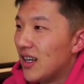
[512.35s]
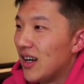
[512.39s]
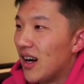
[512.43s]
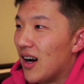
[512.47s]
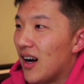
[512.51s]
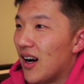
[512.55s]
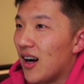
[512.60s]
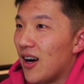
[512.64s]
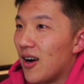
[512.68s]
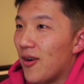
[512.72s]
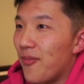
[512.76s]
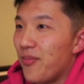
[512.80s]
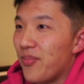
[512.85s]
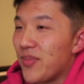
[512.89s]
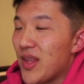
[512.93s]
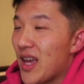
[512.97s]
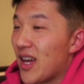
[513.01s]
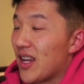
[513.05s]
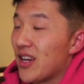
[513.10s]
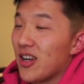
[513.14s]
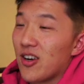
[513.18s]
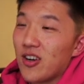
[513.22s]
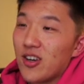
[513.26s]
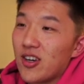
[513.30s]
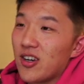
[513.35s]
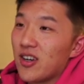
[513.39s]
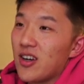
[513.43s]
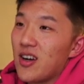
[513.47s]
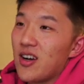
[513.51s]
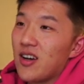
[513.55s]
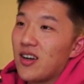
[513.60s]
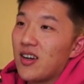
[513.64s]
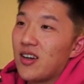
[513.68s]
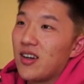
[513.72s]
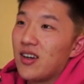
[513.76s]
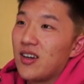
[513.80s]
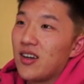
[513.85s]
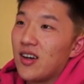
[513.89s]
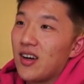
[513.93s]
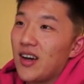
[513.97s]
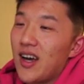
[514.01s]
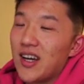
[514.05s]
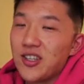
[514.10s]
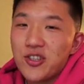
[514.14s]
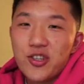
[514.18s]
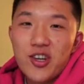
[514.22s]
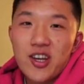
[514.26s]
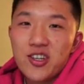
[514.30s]
Um, and her uh,
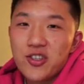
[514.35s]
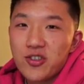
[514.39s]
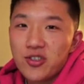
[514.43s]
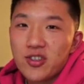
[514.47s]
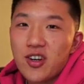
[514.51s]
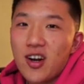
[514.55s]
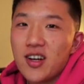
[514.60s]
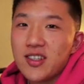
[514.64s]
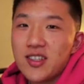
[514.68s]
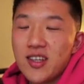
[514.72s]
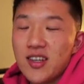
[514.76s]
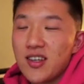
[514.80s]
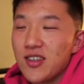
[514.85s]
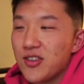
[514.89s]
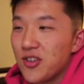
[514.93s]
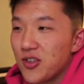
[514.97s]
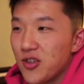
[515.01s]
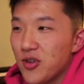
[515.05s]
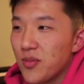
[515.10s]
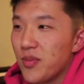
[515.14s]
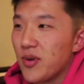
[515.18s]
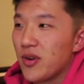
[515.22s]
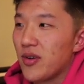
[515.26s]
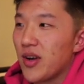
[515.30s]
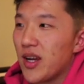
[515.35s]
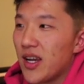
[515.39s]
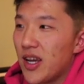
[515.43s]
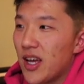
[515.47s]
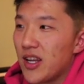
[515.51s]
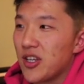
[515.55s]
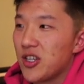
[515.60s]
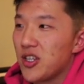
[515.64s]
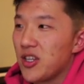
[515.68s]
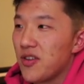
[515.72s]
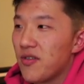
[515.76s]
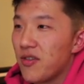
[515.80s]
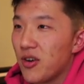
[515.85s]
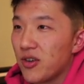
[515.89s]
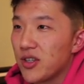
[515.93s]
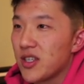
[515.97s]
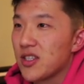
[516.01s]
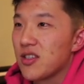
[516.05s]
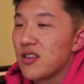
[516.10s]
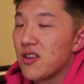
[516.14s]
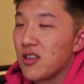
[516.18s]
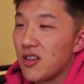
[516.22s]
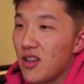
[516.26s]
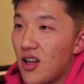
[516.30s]
educational content is super great. And she
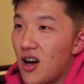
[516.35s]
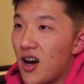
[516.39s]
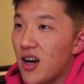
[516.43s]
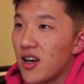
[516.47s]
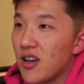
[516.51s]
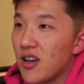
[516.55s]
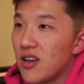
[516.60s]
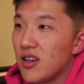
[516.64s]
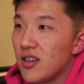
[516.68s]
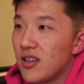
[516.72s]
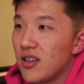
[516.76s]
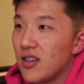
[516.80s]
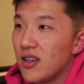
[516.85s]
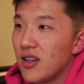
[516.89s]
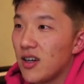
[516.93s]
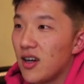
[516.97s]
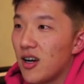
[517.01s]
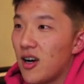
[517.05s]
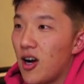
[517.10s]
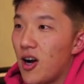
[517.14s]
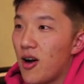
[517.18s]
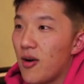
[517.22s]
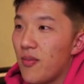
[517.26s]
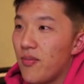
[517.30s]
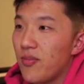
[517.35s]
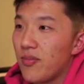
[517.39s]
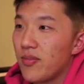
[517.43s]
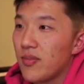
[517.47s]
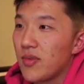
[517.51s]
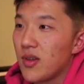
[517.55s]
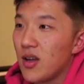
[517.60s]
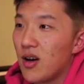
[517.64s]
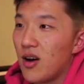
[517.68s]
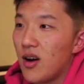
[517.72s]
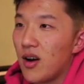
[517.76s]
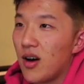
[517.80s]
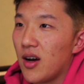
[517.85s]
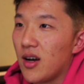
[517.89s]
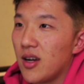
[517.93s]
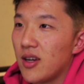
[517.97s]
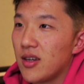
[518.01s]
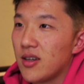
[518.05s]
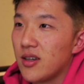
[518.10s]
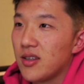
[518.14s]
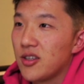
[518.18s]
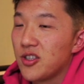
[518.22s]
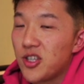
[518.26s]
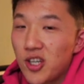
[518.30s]
focuses a lot um,
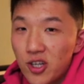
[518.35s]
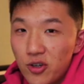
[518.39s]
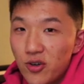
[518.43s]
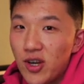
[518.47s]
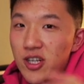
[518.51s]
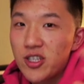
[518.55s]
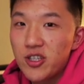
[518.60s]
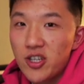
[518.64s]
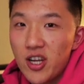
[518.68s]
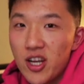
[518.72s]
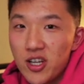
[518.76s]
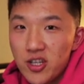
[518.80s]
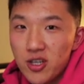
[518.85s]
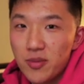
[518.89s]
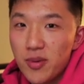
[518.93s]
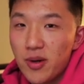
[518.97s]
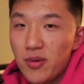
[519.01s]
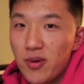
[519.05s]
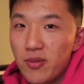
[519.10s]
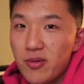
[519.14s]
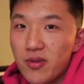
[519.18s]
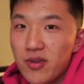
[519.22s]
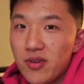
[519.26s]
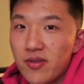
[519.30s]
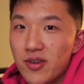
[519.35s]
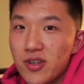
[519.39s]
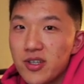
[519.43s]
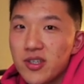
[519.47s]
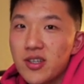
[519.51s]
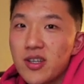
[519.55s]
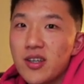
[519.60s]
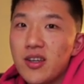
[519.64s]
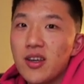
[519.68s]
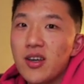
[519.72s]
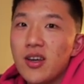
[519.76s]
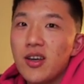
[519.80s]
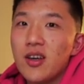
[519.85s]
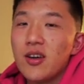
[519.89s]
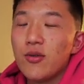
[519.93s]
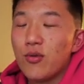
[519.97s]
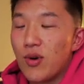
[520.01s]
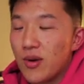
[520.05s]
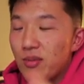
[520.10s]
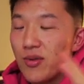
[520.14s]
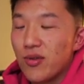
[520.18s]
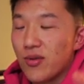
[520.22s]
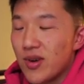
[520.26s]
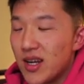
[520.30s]
on general education about Web3 University,
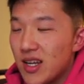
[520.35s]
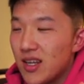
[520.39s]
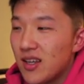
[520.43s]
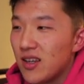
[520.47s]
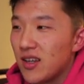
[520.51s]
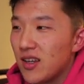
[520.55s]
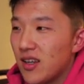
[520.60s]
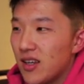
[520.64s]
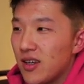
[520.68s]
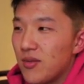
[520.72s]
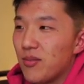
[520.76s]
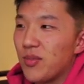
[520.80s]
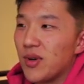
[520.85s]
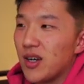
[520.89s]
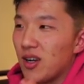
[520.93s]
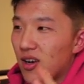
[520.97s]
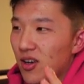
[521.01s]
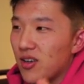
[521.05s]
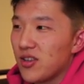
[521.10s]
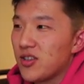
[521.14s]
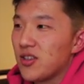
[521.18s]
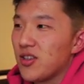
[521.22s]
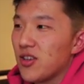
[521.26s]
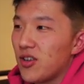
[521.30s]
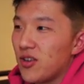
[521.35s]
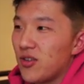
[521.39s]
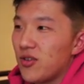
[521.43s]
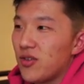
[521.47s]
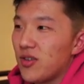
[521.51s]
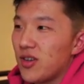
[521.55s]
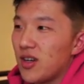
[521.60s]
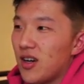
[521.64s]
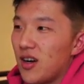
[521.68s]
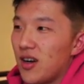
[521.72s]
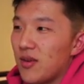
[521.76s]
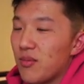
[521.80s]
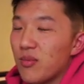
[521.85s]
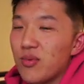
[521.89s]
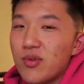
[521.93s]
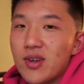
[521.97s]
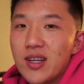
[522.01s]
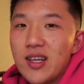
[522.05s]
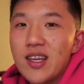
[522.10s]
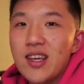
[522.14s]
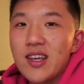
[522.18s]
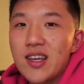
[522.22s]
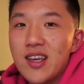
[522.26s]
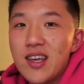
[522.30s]
Web3, but also on
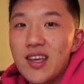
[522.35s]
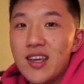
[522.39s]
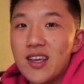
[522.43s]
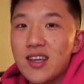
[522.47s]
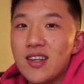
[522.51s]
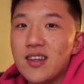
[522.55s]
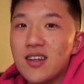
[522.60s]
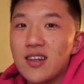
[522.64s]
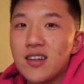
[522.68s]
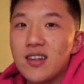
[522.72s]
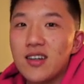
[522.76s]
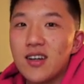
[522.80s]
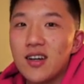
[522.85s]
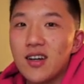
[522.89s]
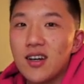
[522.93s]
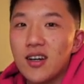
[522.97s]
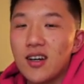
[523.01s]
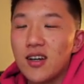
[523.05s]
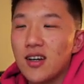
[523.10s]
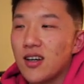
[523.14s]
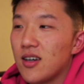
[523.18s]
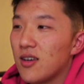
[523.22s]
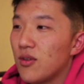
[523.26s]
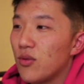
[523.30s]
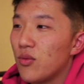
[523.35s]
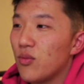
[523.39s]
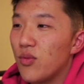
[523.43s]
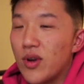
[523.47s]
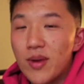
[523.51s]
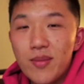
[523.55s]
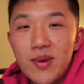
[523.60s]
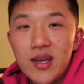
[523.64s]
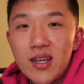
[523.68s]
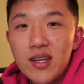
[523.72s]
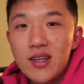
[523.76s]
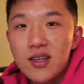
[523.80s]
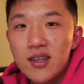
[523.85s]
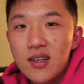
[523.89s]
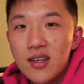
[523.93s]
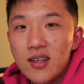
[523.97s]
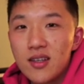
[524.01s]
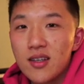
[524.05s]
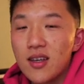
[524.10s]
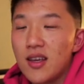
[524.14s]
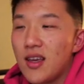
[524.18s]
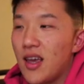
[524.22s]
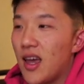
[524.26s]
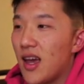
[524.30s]
bringing in uh, women
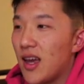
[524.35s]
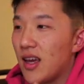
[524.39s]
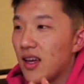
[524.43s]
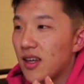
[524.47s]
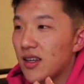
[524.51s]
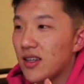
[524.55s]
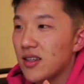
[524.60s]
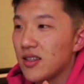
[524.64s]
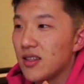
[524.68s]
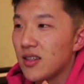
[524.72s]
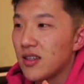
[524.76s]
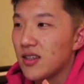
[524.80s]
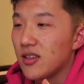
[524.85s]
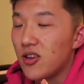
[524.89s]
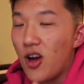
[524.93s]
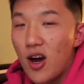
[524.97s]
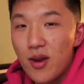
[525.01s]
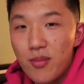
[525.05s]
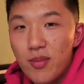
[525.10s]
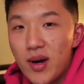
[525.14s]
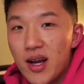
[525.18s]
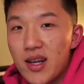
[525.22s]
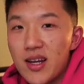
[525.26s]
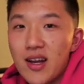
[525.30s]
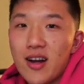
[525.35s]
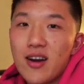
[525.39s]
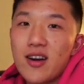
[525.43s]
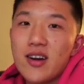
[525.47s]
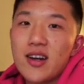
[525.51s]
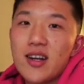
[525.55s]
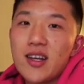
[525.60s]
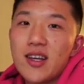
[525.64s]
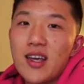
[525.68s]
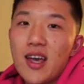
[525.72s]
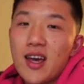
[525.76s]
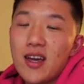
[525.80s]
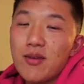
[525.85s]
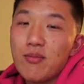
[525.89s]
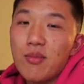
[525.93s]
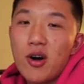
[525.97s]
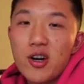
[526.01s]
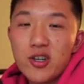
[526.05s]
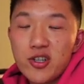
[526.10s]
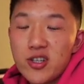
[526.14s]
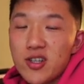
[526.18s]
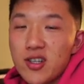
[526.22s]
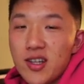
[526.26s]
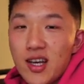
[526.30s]
and non binary and
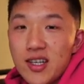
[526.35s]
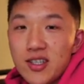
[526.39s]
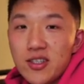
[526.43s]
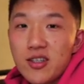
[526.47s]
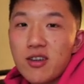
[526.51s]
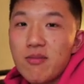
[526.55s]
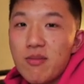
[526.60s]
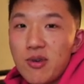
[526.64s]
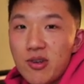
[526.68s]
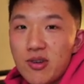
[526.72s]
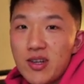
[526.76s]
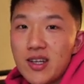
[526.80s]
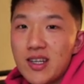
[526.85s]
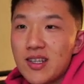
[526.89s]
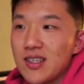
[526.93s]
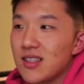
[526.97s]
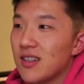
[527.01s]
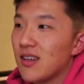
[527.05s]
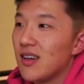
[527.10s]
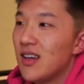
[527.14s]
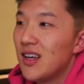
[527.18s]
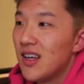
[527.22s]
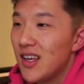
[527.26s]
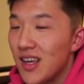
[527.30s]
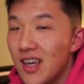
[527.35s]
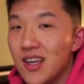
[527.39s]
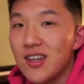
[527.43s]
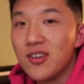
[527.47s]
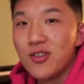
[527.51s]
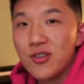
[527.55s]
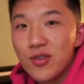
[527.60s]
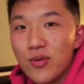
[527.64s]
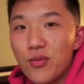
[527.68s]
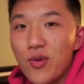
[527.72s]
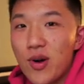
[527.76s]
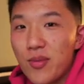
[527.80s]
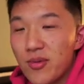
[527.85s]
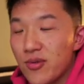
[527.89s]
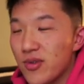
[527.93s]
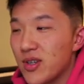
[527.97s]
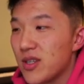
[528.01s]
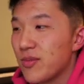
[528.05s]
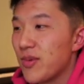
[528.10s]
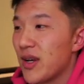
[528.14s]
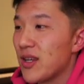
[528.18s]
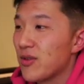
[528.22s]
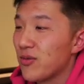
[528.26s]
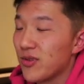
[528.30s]
marginalized communities into the
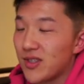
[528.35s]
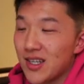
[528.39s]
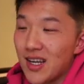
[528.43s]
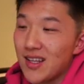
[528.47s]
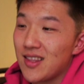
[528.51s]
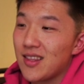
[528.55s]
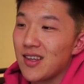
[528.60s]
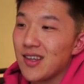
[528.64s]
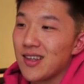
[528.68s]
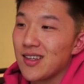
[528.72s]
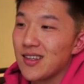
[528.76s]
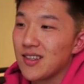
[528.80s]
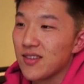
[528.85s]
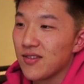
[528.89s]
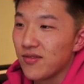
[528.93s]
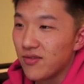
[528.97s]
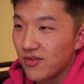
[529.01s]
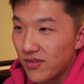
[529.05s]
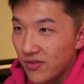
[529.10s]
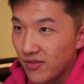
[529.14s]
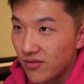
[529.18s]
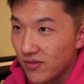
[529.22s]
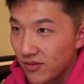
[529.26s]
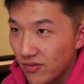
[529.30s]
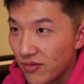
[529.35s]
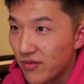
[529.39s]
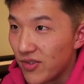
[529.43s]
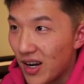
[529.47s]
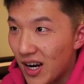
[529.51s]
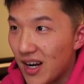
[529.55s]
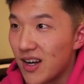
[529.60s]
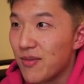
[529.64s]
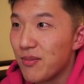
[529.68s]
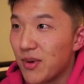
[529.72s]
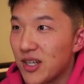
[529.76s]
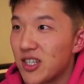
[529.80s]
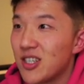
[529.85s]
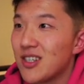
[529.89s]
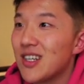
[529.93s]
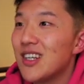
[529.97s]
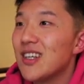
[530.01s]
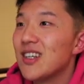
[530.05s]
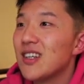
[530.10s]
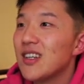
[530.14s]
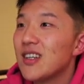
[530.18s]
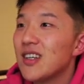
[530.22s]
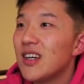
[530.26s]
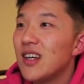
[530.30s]
Web3 space, which I think is very much
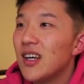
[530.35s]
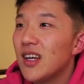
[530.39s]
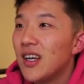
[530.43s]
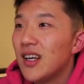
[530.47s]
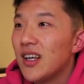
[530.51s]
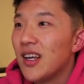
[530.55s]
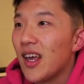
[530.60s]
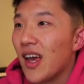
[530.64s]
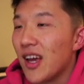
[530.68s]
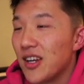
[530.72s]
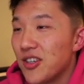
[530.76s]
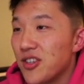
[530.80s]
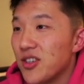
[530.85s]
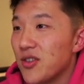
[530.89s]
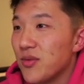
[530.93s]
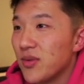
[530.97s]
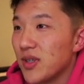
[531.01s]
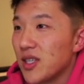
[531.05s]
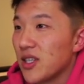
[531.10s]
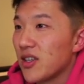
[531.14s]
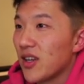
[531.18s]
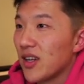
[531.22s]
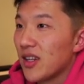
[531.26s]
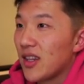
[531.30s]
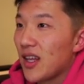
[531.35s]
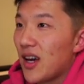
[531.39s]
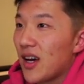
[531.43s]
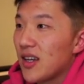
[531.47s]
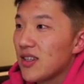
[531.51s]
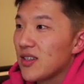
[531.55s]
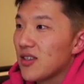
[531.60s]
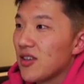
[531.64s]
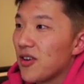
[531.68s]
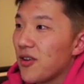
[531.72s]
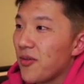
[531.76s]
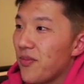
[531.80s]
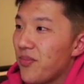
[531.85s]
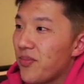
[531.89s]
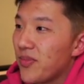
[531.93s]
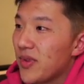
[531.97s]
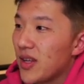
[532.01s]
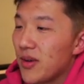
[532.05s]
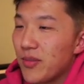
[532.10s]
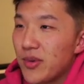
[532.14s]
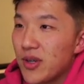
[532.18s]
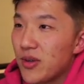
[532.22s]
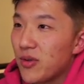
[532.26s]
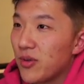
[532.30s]
needed. And she's really good at that. So
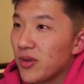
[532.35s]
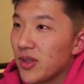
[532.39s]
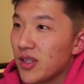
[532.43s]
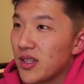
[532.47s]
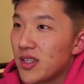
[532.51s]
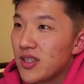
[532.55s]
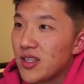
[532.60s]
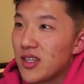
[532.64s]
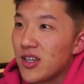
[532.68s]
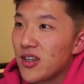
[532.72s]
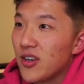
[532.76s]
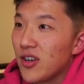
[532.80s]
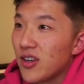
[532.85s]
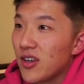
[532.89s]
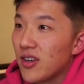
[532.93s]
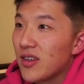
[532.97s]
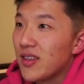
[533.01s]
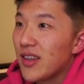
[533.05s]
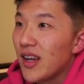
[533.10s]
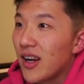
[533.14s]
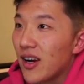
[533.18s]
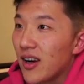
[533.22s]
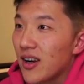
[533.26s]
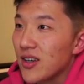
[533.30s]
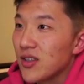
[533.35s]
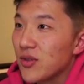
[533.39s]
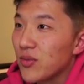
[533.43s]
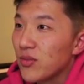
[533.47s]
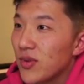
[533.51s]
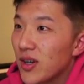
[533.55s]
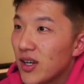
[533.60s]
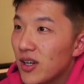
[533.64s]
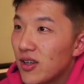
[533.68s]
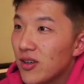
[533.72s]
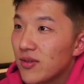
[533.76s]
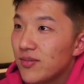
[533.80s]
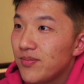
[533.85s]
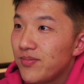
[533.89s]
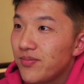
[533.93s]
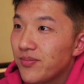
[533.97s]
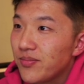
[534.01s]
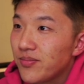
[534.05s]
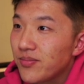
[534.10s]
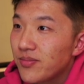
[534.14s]
it'd be cool to see her there as well.